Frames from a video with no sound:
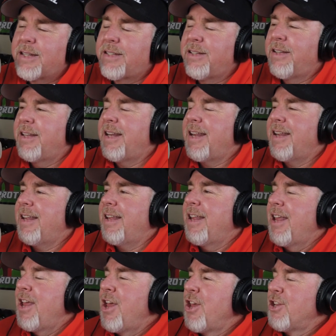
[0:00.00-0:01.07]
Excellent.
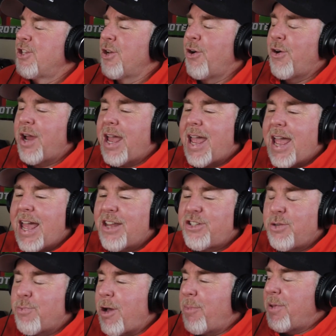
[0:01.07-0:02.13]
So
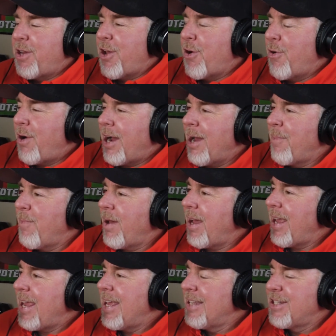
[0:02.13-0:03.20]
as you probably know,
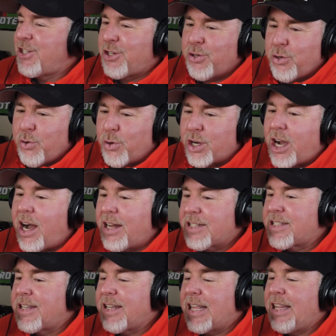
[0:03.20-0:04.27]
I'm into
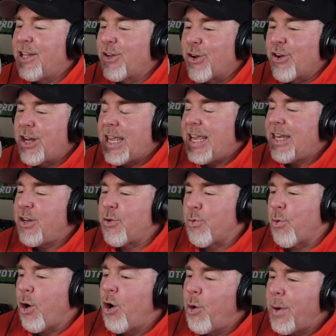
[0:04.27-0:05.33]
constantly
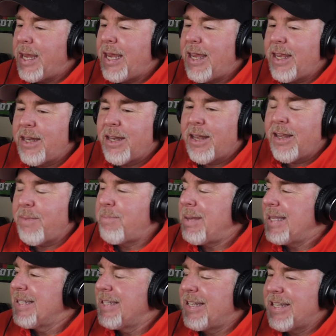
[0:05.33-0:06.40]
learning, growing,
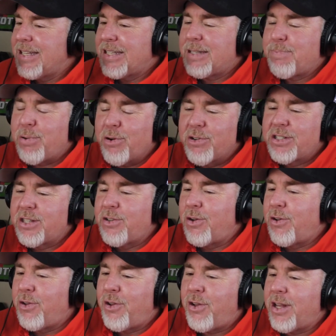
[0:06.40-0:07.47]
business,
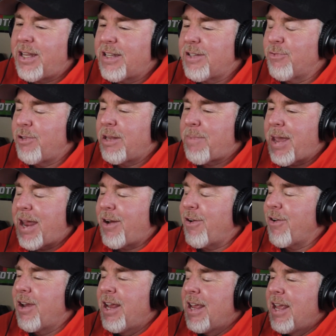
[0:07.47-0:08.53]
personal. It doesn't really
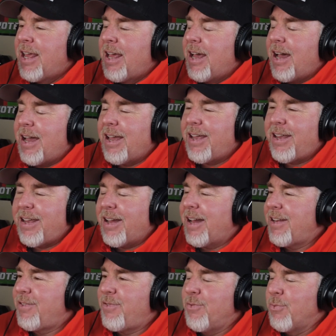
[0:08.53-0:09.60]
matter.
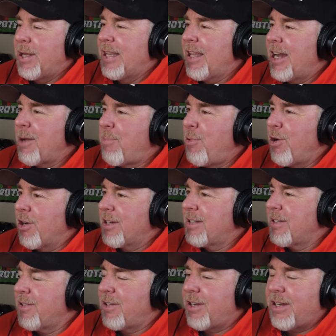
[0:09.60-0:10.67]
I read a lot of
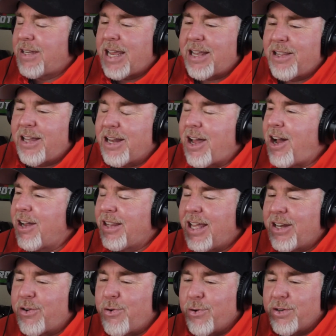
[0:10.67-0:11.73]
books, take a lot of
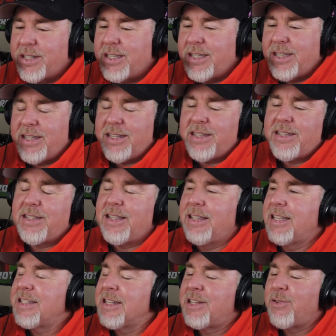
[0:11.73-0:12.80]
online
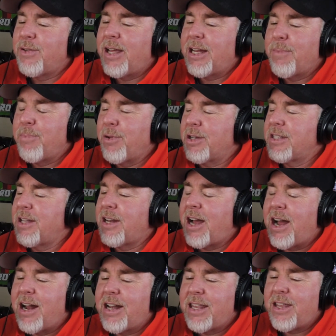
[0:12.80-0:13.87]
courses, listen to a lot of books
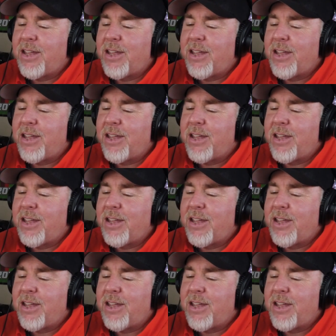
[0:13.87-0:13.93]
on